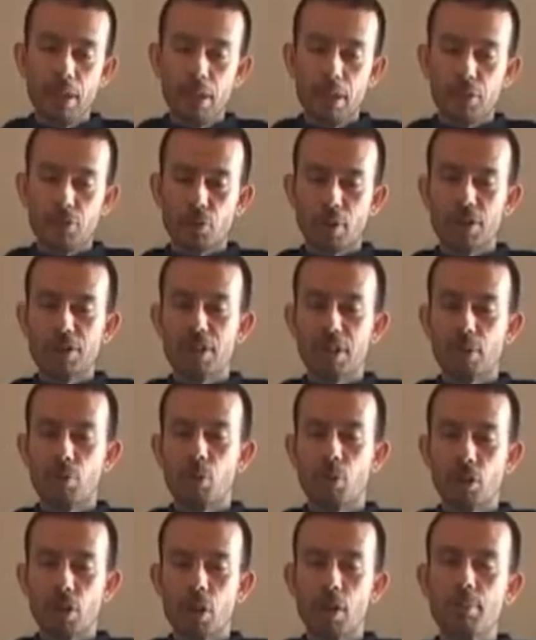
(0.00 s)
So I said the
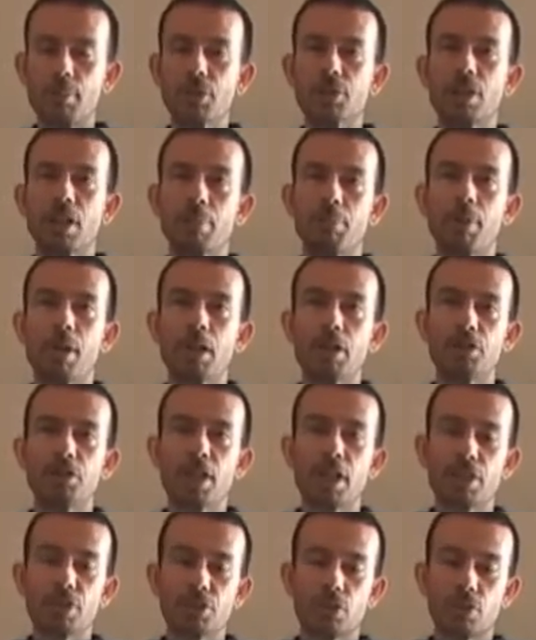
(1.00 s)
word hummus, I
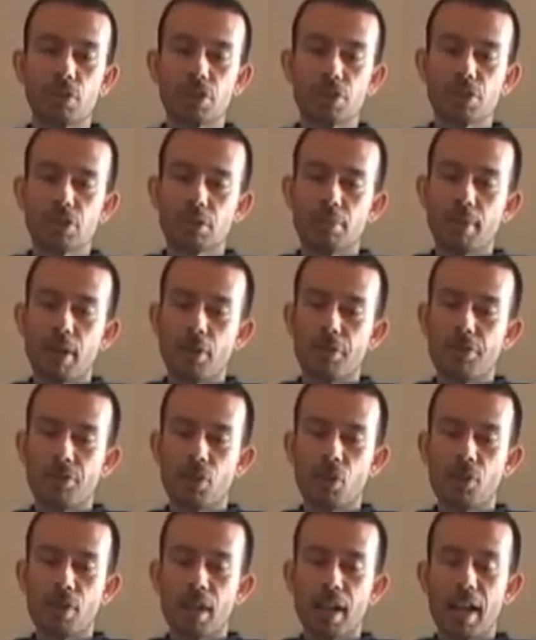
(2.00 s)
apologize. So this is about
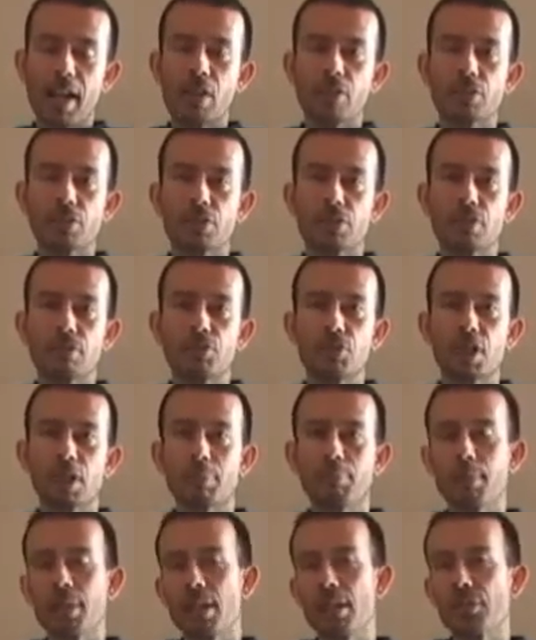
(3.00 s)
30 ounces of
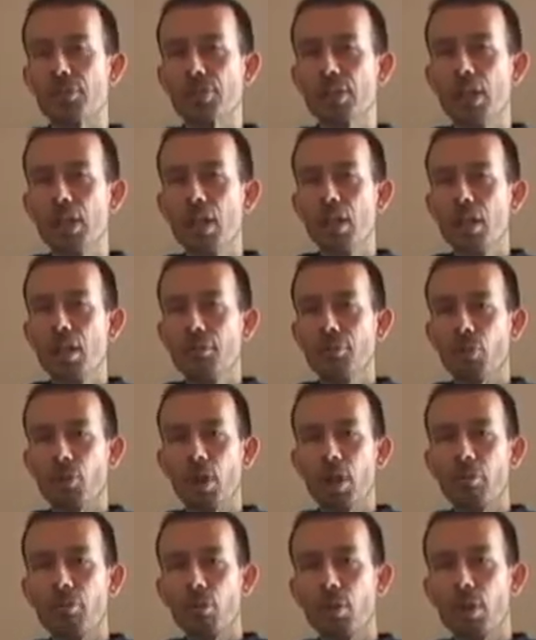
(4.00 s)
chickpeas. For
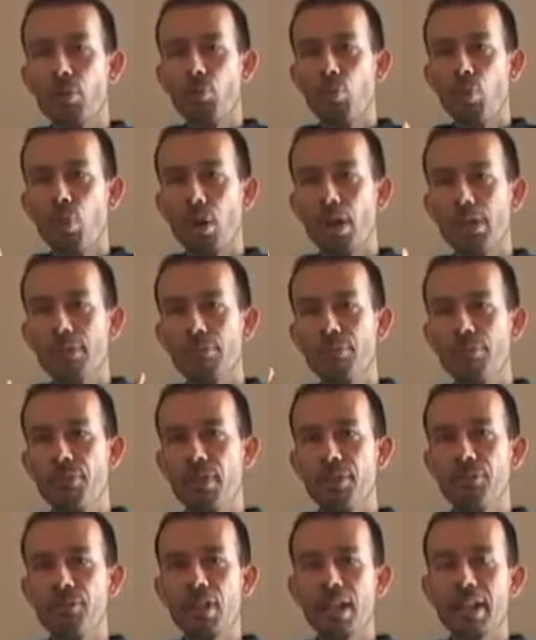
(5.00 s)
every
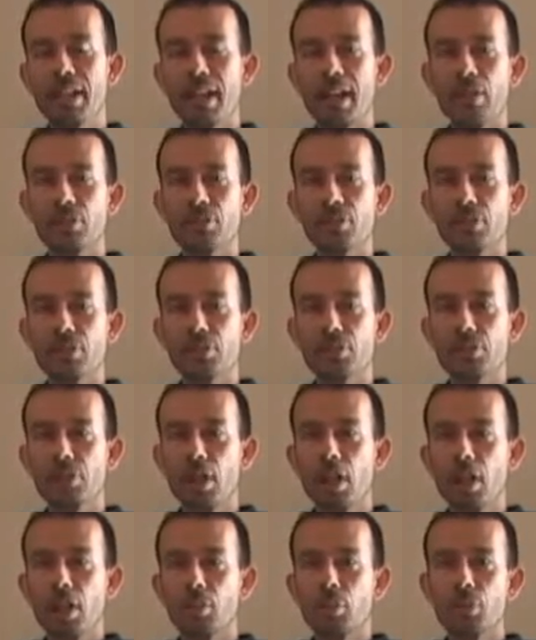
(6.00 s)
15 ounces,
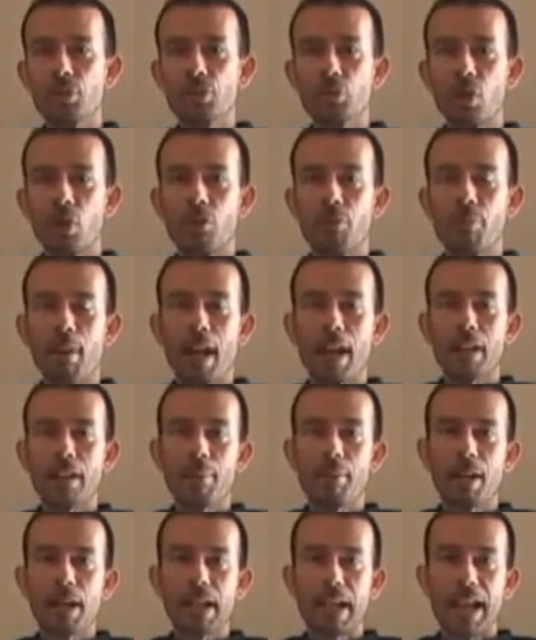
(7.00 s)
reserve back
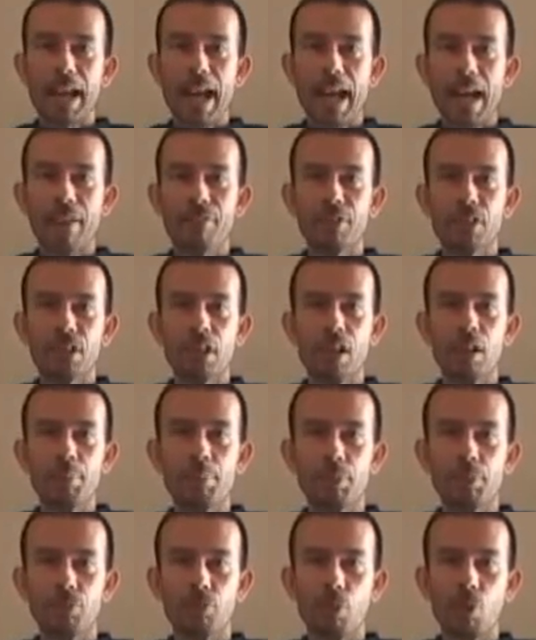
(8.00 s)
about 1/2 cup
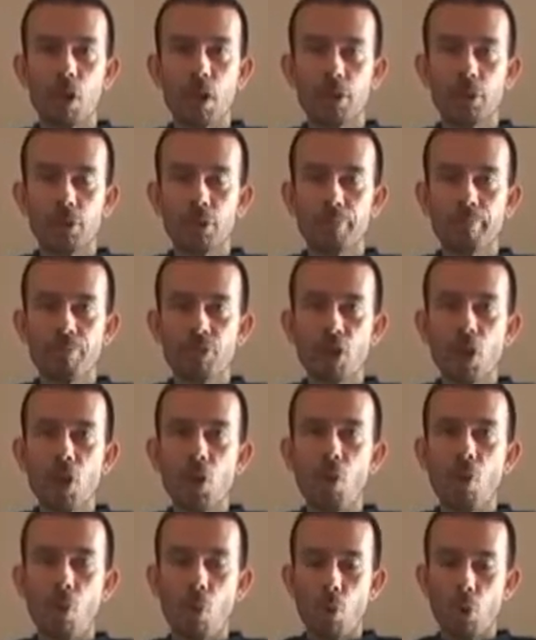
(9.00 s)
of water,
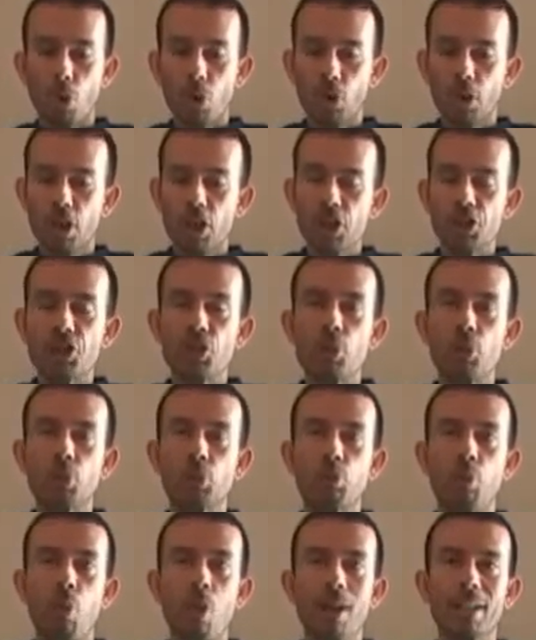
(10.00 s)
or use
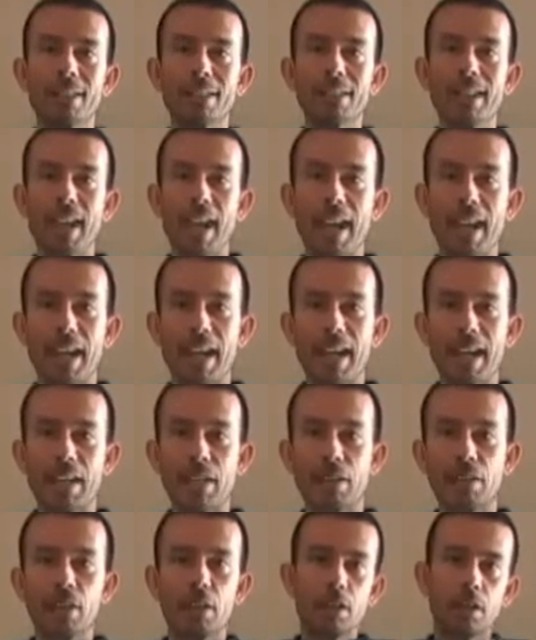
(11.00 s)
1
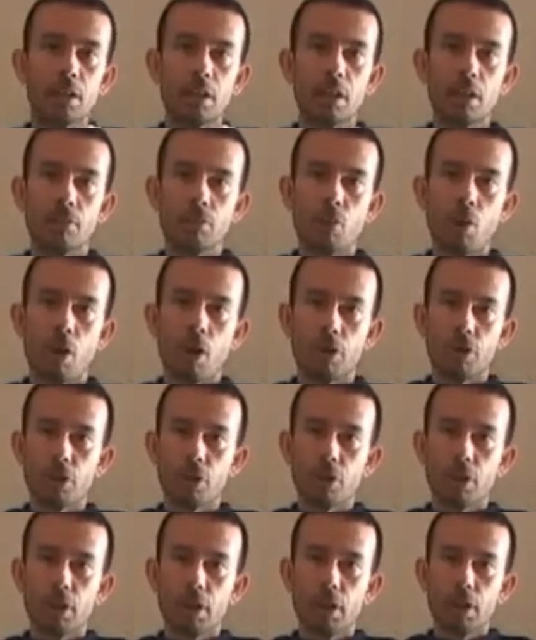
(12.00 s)
can of
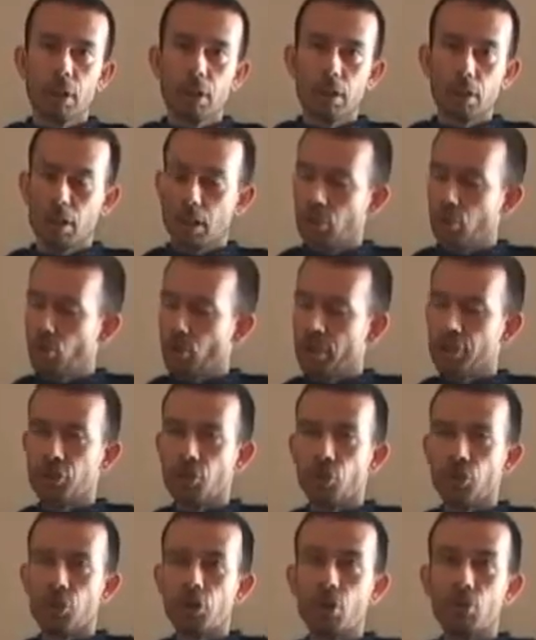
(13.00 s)
water when
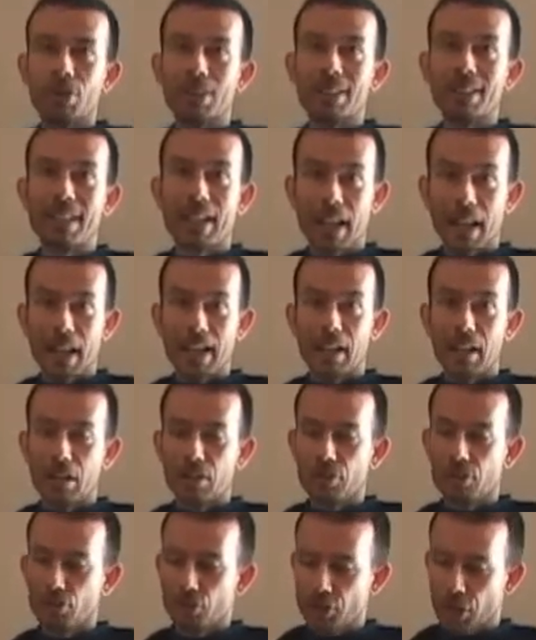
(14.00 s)
you're using
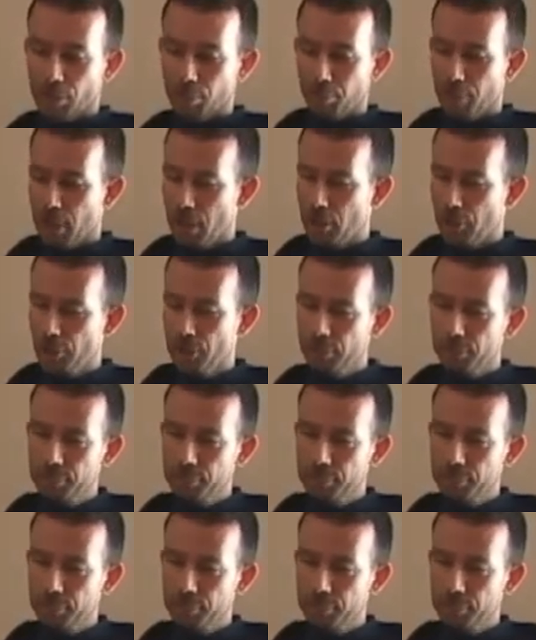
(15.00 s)
canned chickpeas.